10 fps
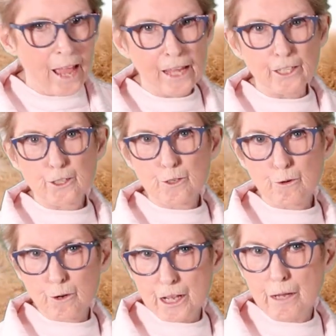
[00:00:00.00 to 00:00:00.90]
And
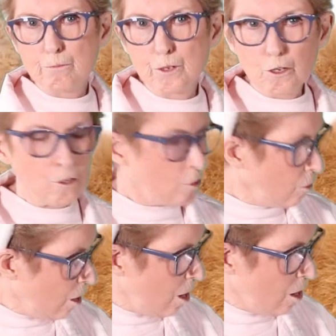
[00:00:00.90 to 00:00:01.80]
trim your
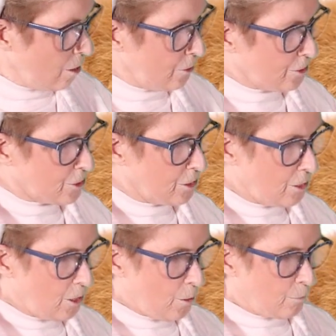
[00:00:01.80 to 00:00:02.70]
claws.
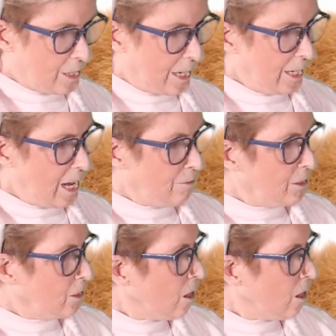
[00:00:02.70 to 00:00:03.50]
We can't have any